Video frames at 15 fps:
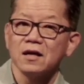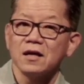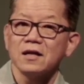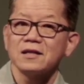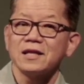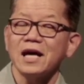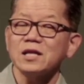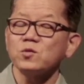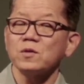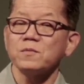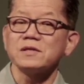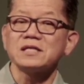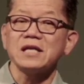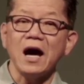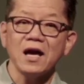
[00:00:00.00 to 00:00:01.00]
That's what
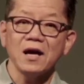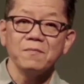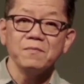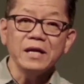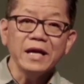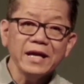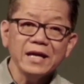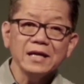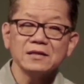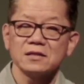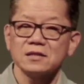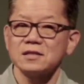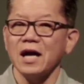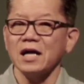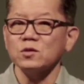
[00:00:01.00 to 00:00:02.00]
Messiah
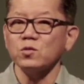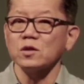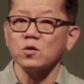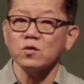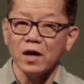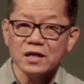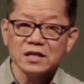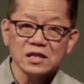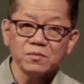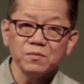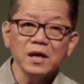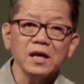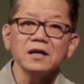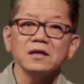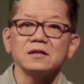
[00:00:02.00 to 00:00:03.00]
means. That's what Christ
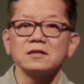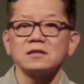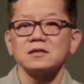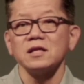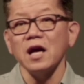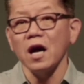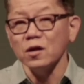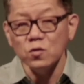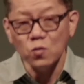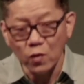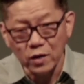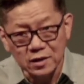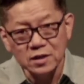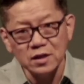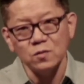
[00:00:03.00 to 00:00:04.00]
means. The
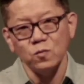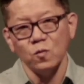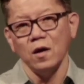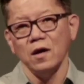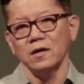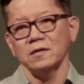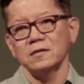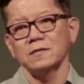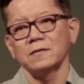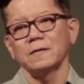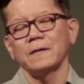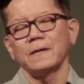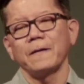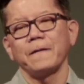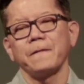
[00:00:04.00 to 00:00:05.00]
anointed one.
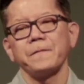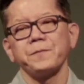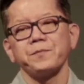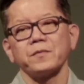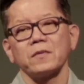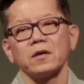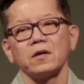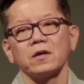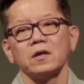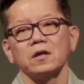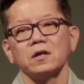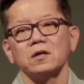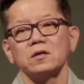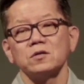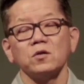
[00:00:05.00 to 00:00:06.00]

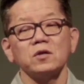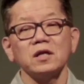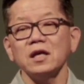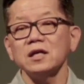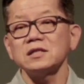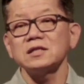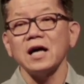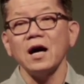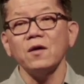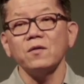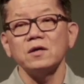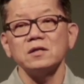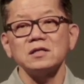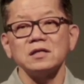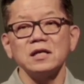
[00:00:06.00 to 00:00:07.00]
So King
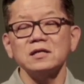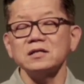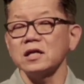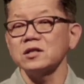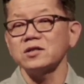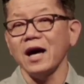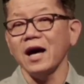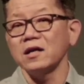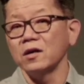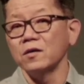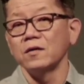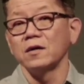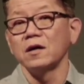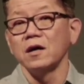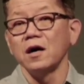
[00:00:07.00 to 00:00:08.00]
Cyrus is a
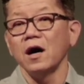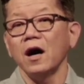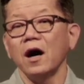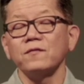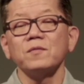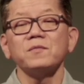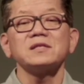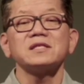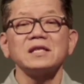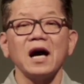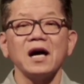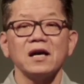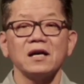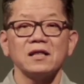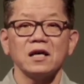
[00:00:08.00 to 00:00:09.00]
shadow of the
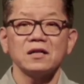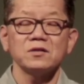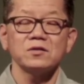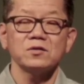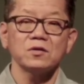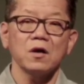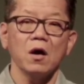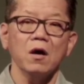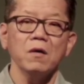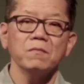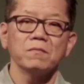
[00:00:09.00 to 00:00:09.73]
Messiah that is to come.